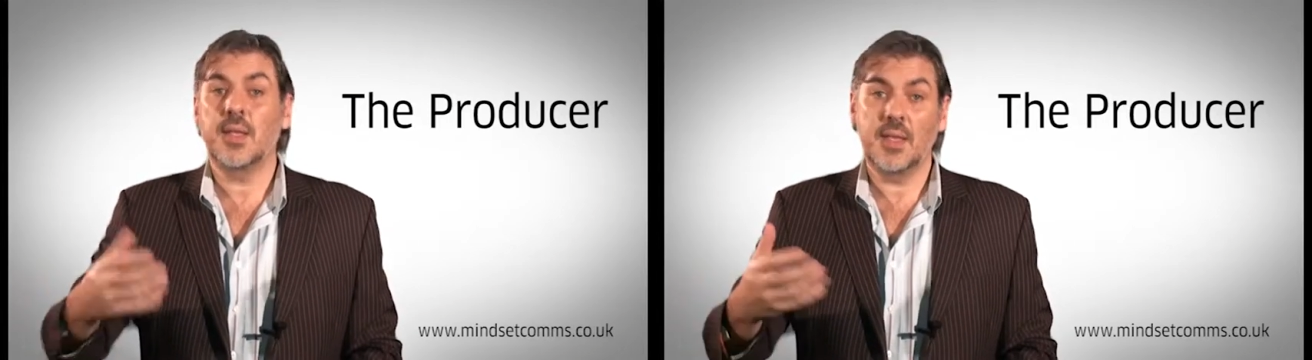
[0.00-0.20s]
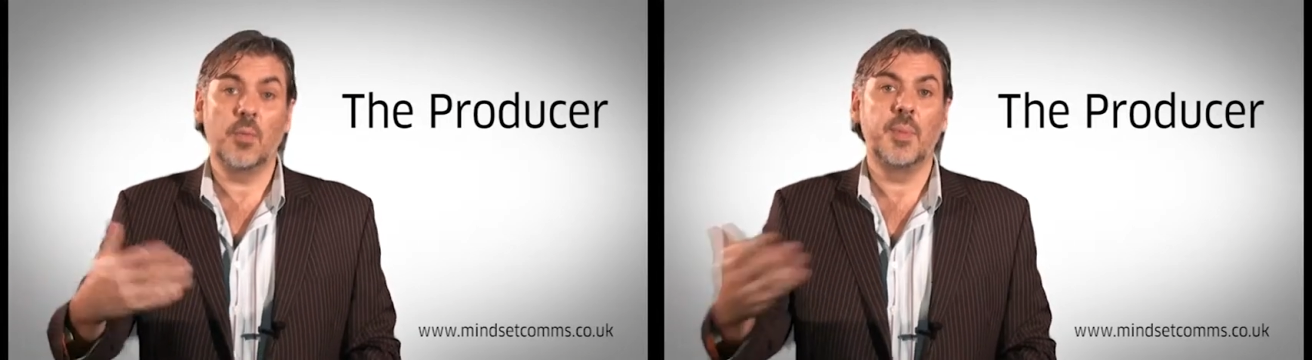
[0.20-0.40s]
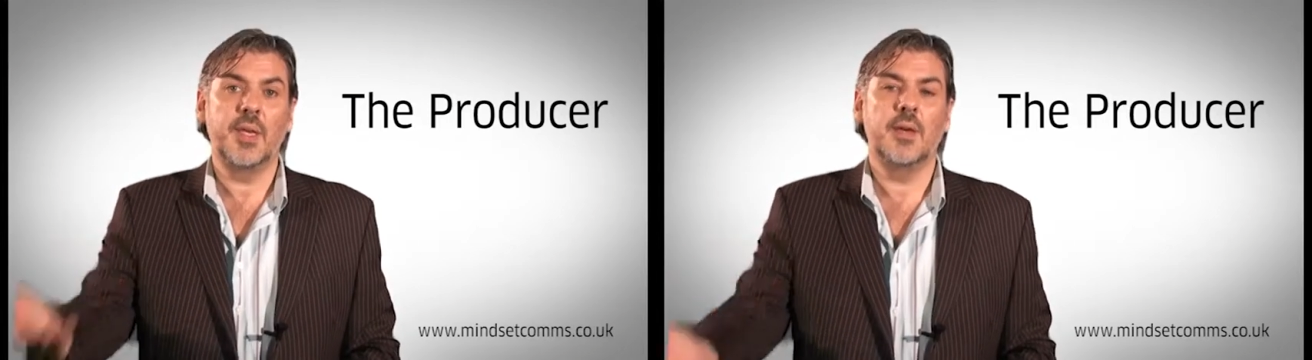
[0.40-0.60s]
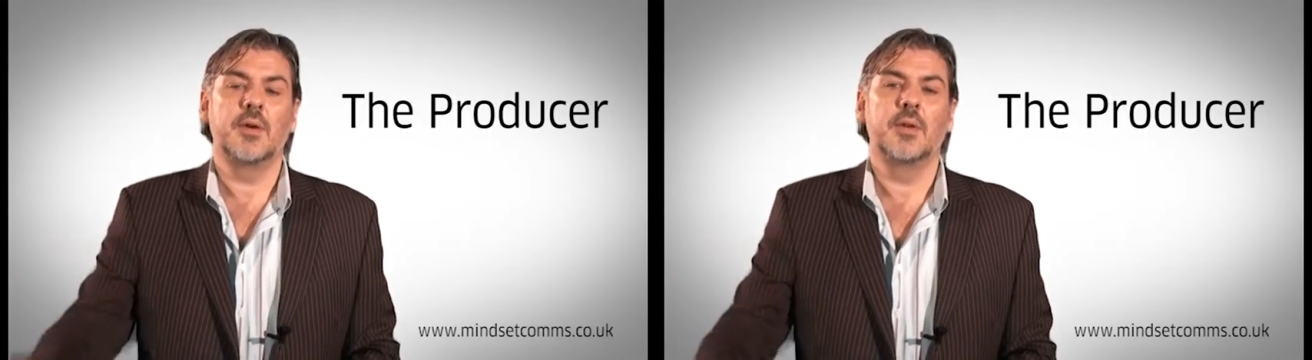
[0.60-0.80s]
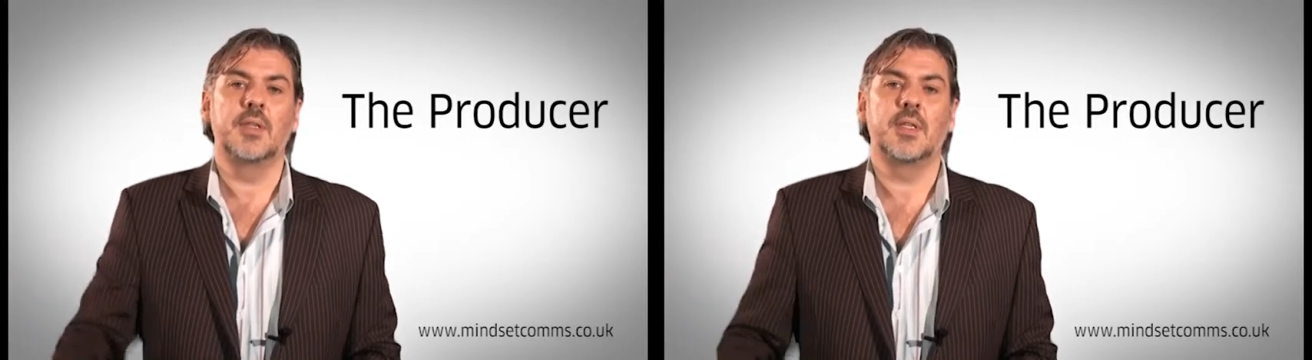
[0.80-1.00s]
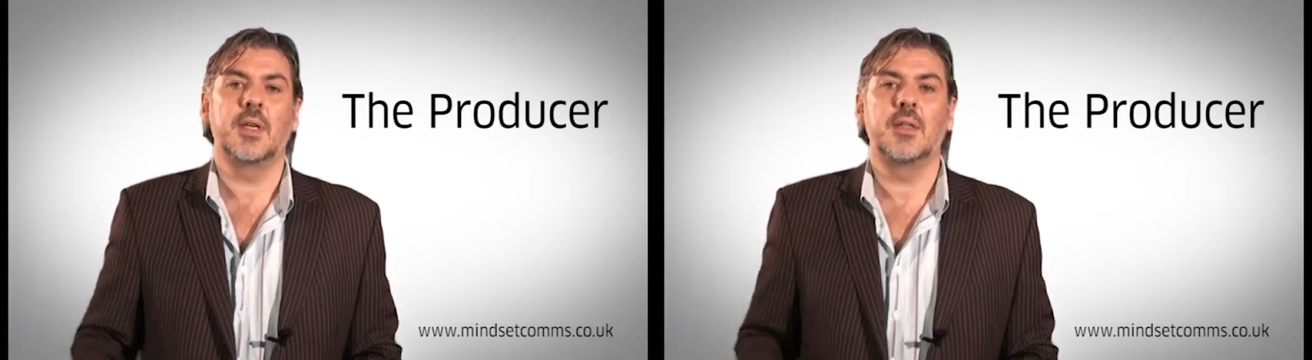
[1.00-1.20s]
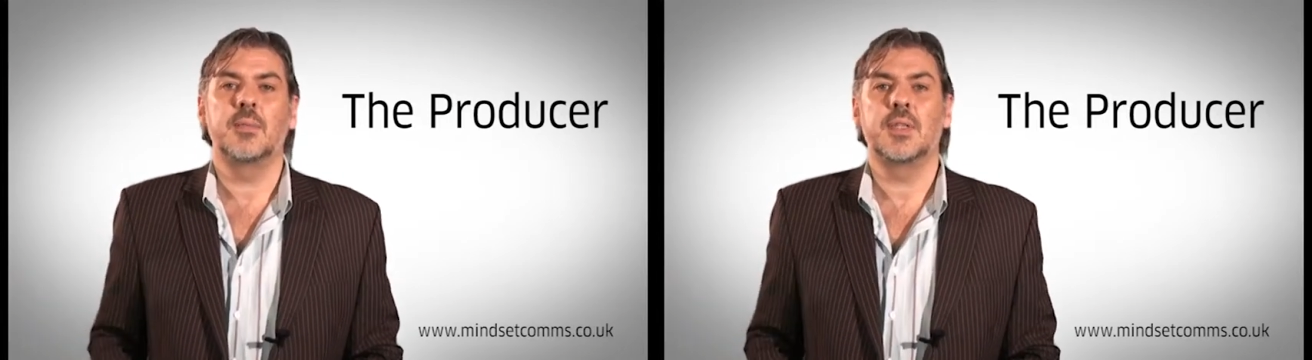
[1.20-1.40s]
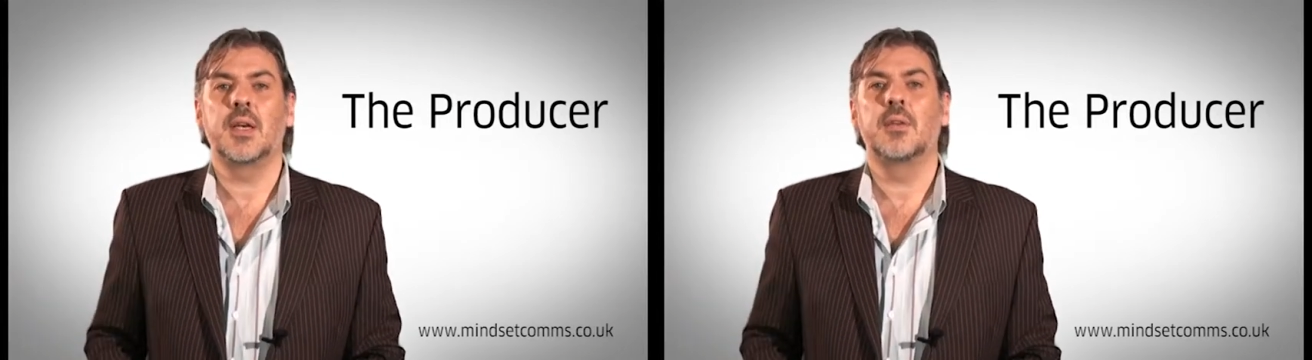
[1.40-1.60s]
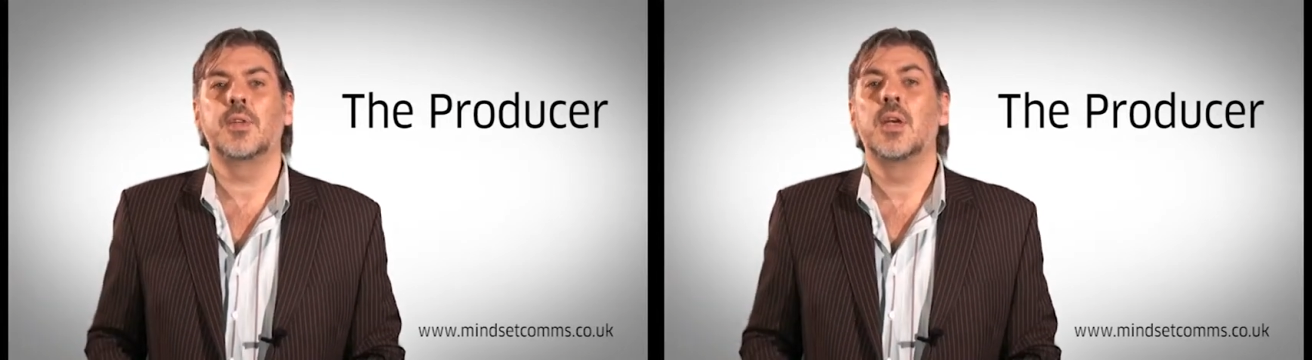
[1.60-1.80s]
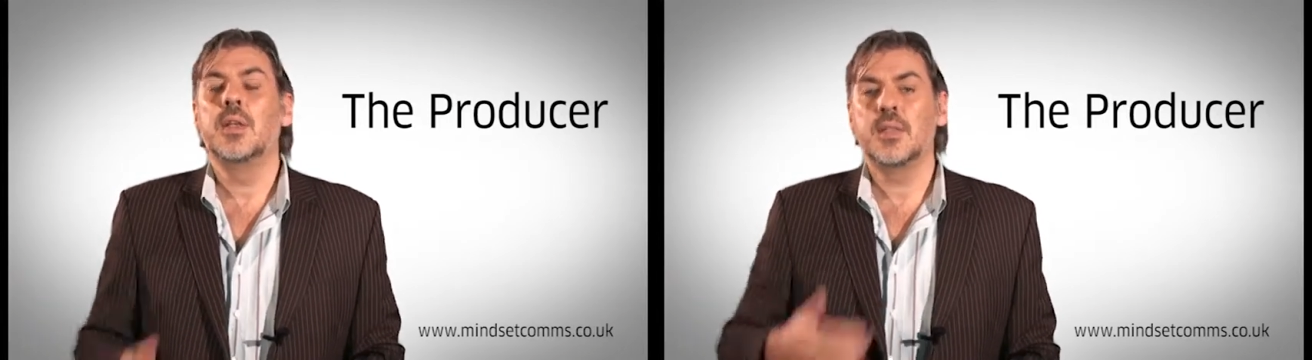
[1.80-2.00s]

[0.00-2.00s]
and they will be on-site themselves,